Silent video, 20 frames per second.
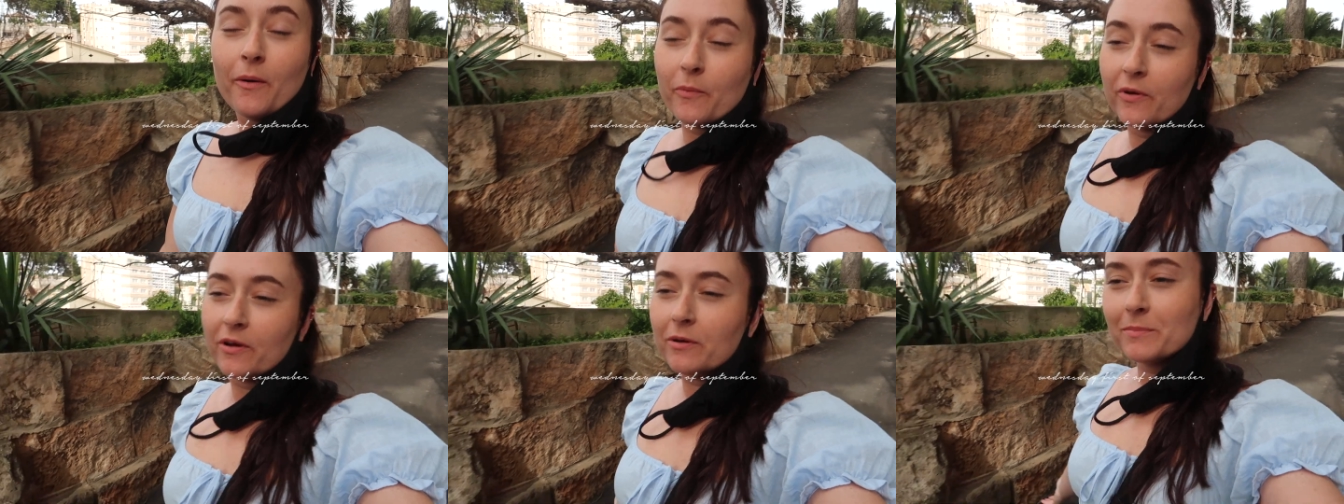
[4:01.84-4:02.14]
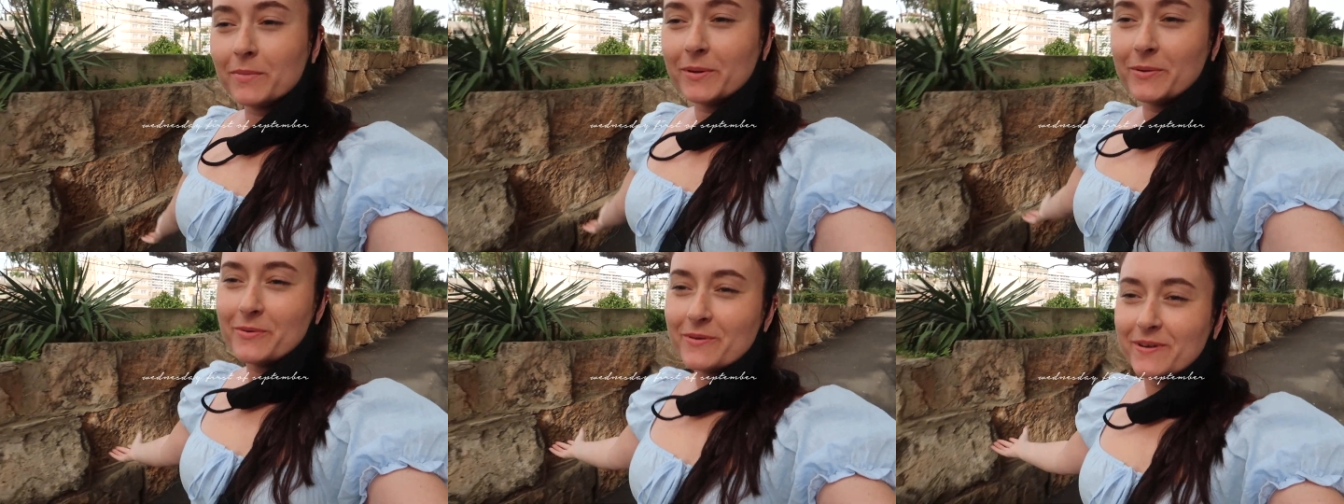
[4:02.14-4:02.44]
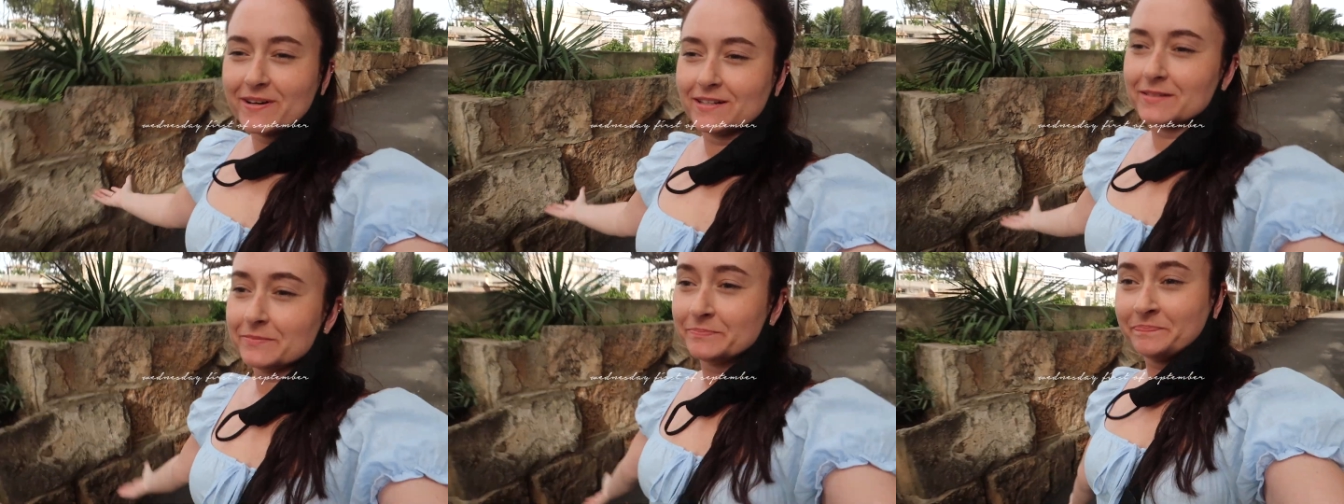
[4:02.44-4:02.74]
We're in
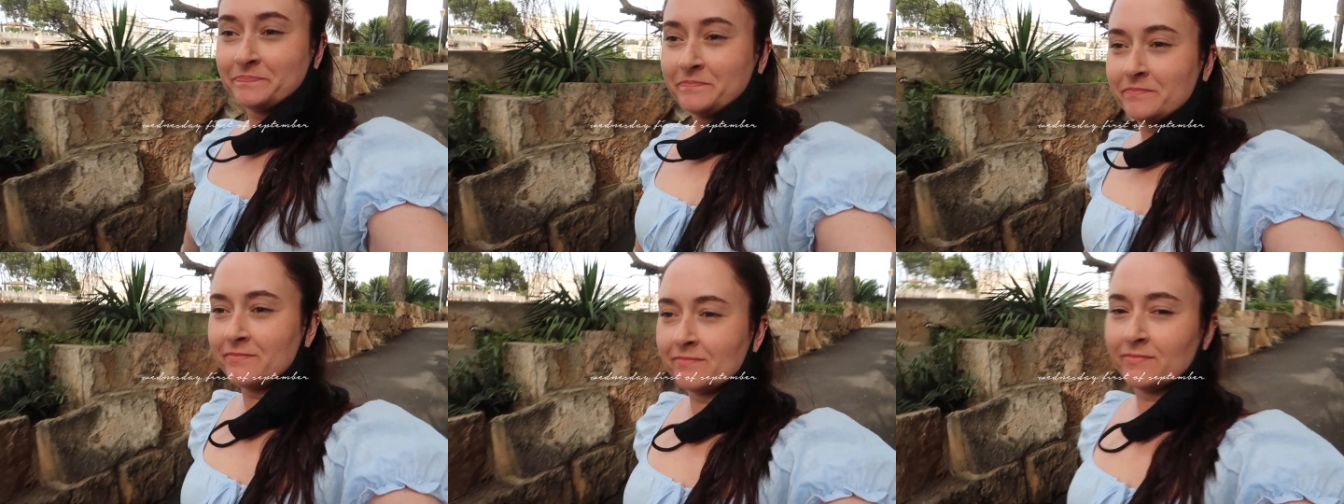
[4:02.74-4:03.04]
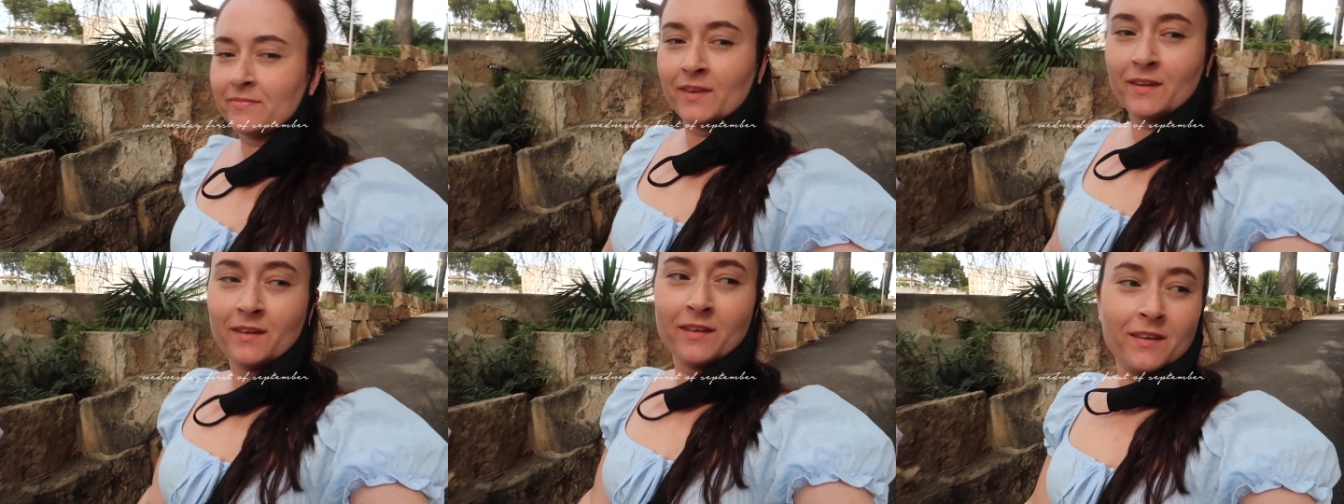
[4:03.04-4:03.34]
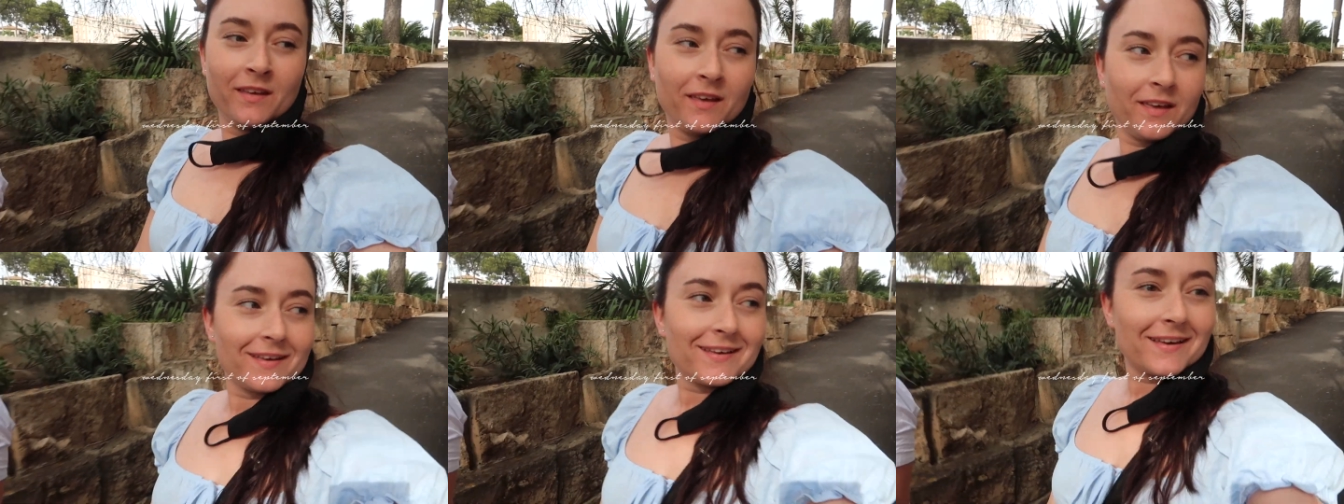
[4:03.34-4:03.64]
Mallorca.
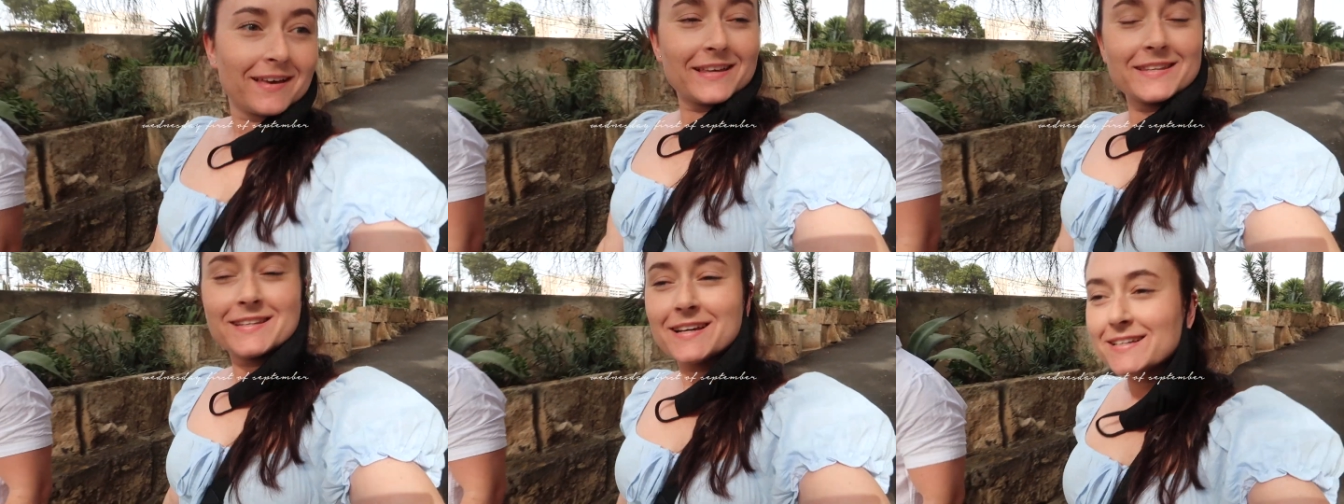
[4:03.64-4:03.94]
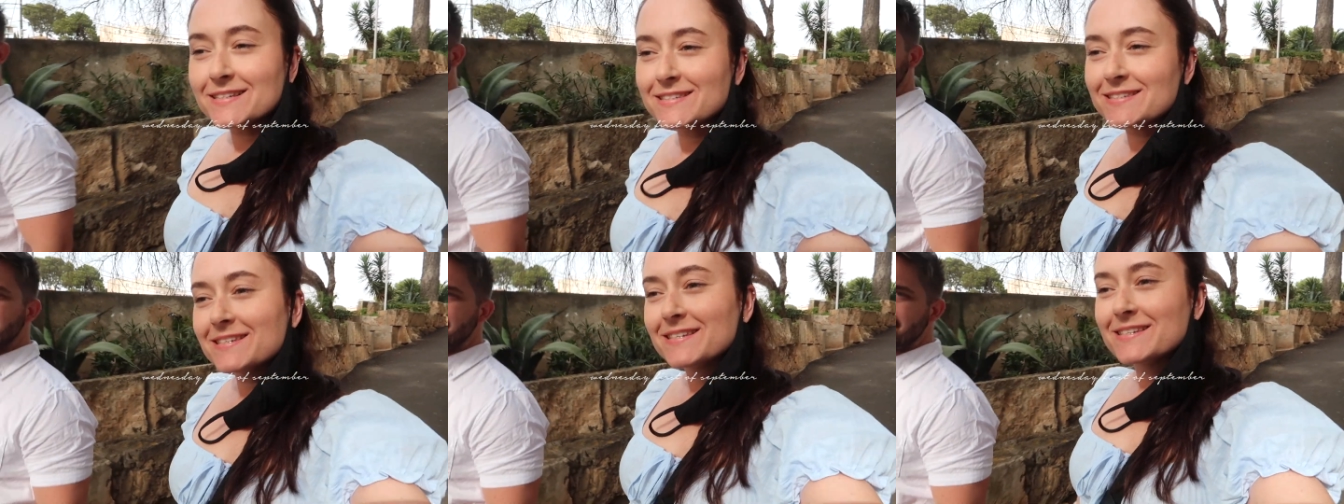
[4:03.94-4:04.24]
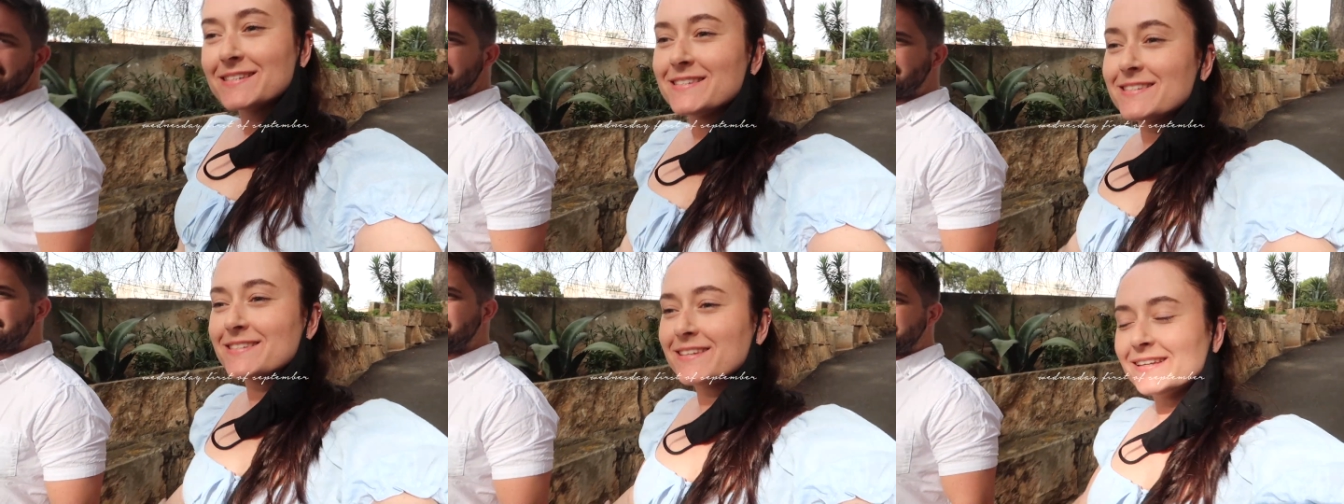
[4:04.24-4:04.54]
Nice
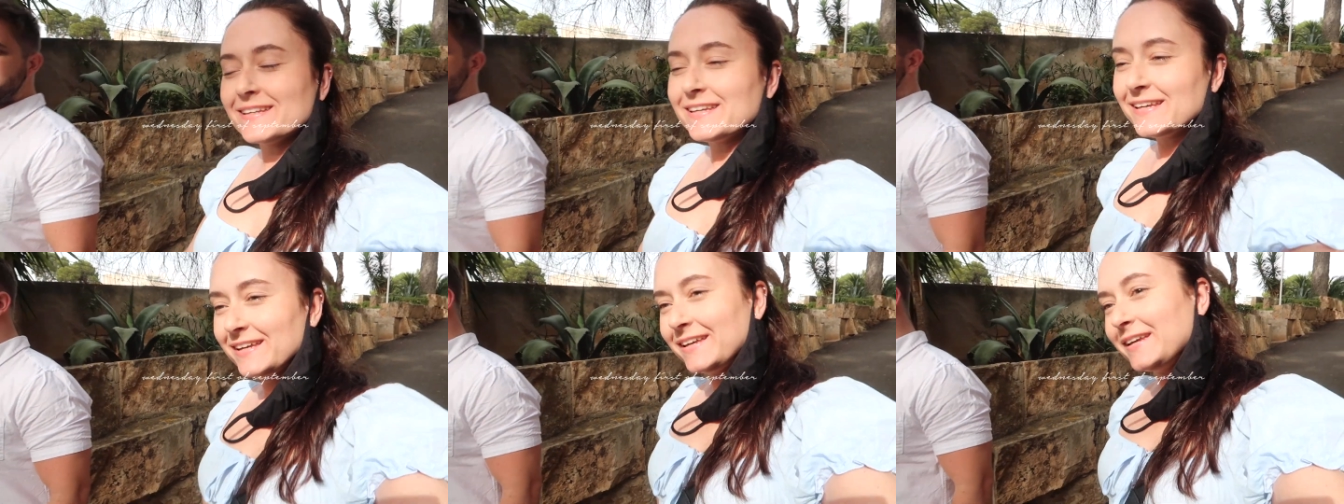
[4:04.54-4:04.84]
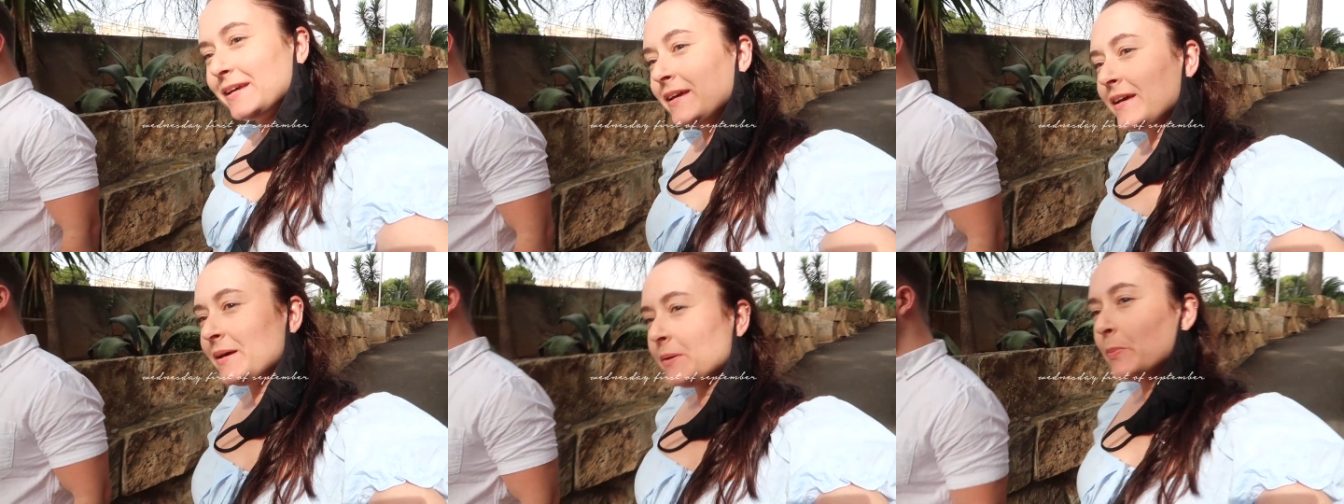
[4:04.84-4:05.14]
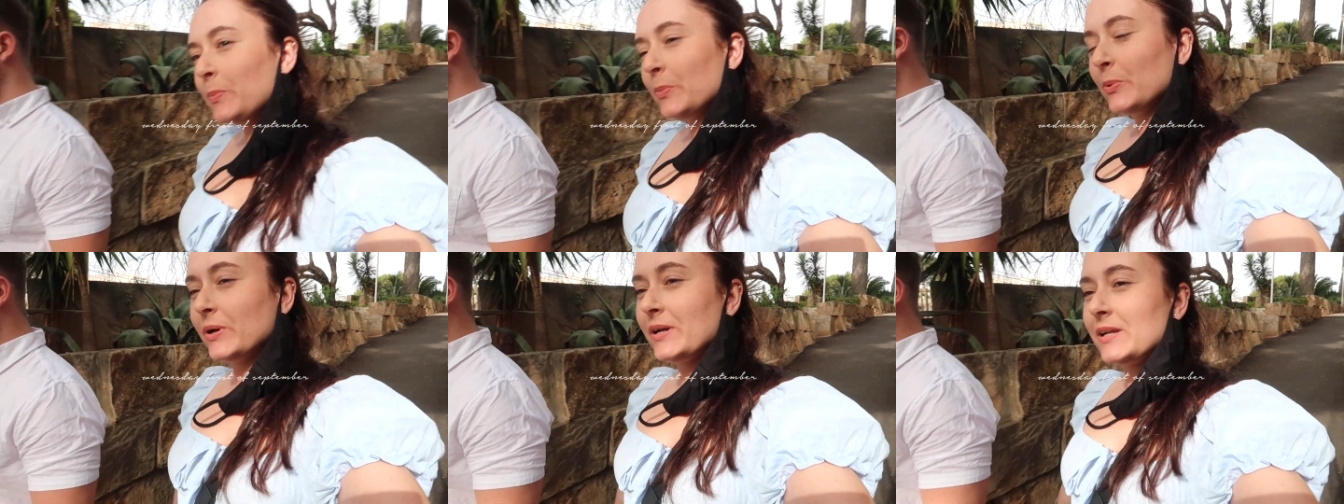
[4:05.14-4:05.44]
sunny,
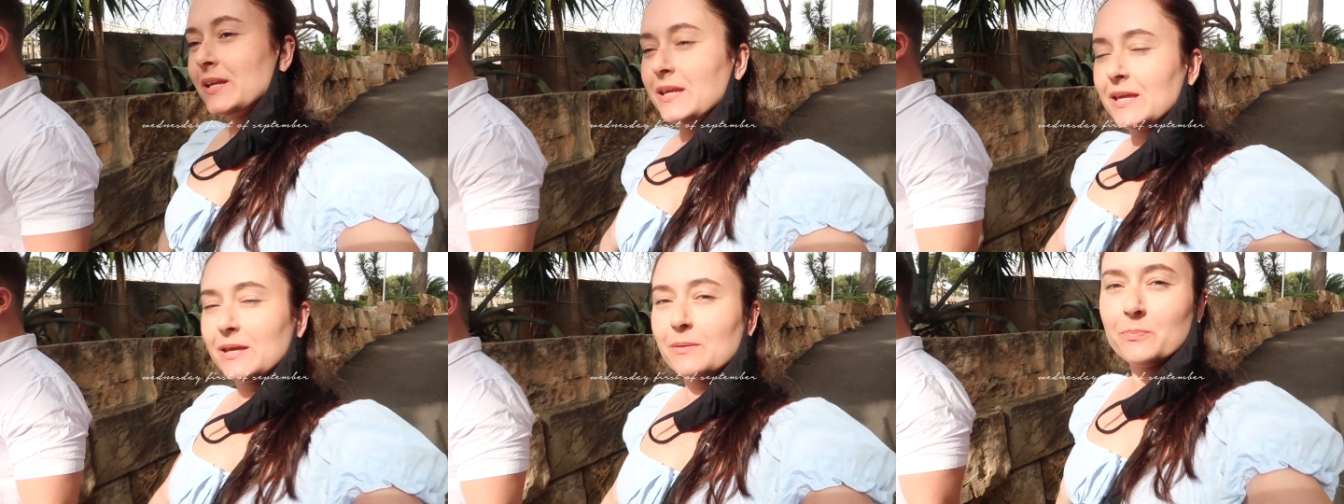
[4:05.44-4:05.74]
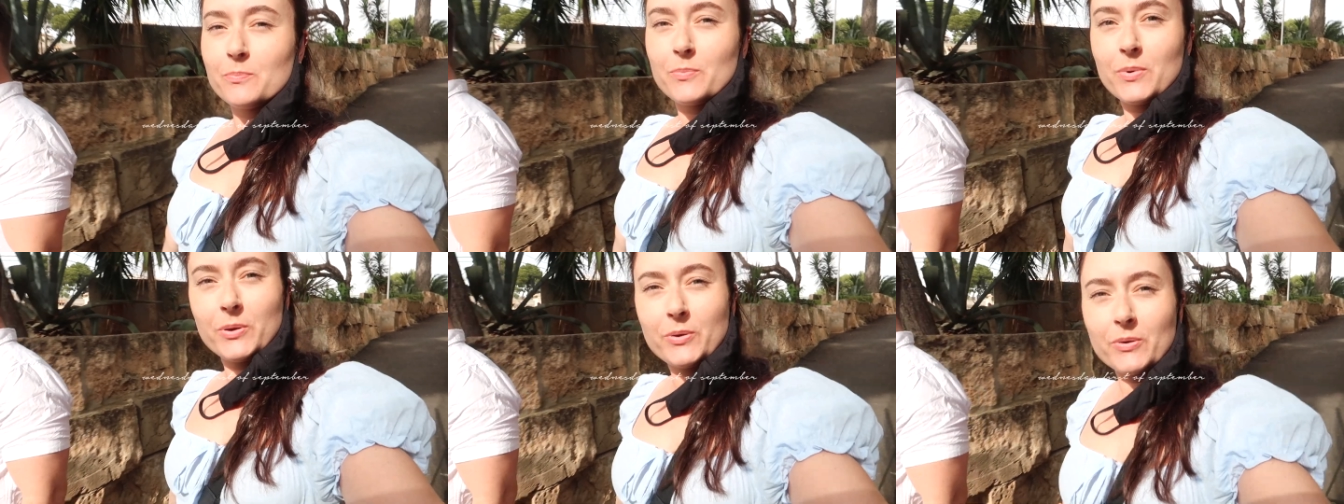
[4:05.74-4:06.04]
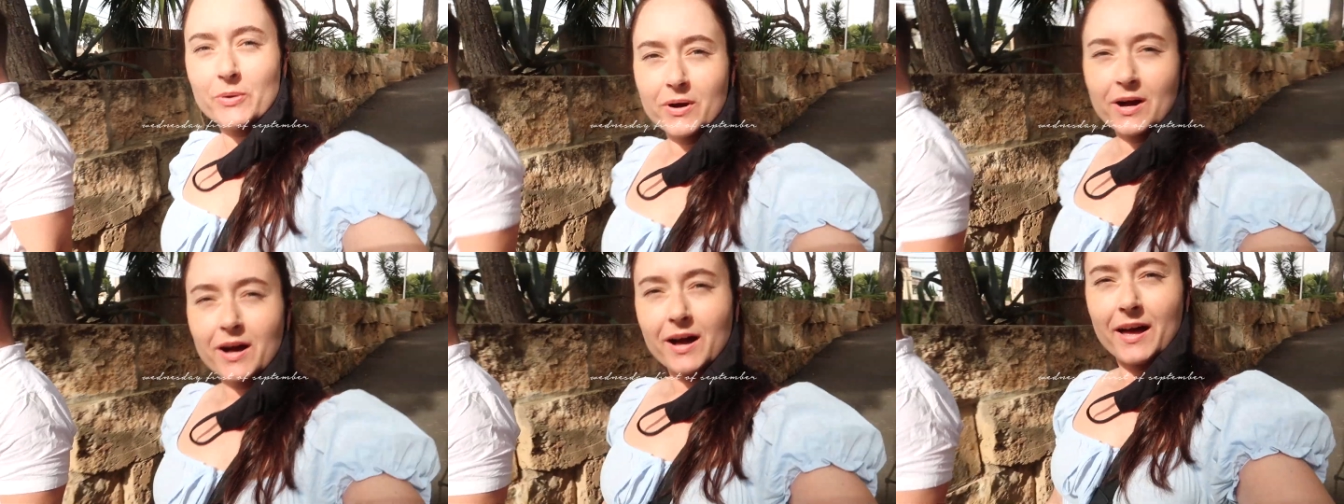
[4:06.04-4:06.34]
pretty
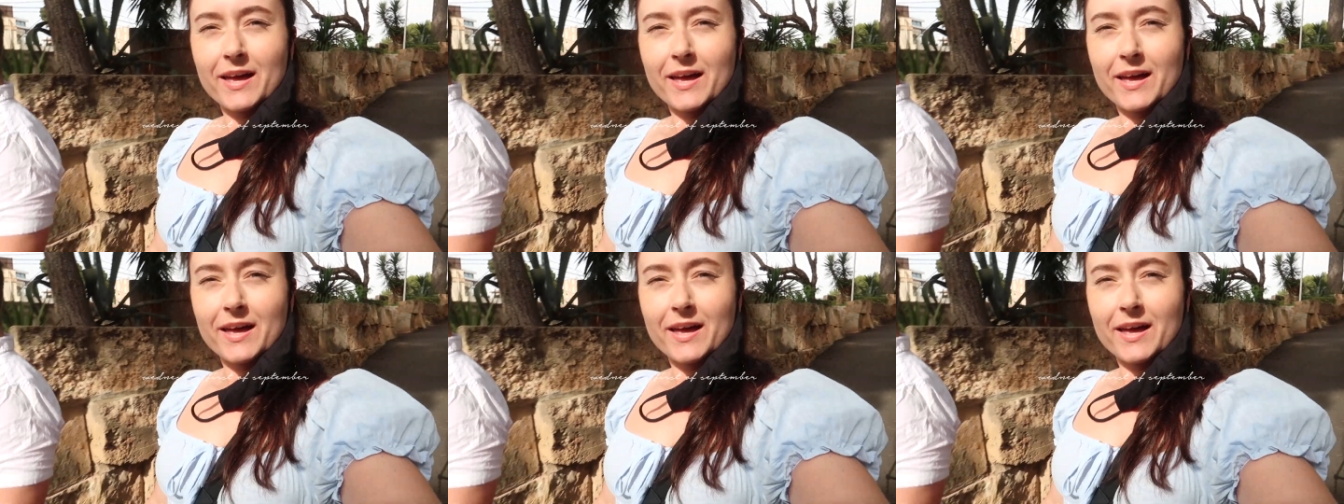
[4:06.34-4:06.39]
Mallorca,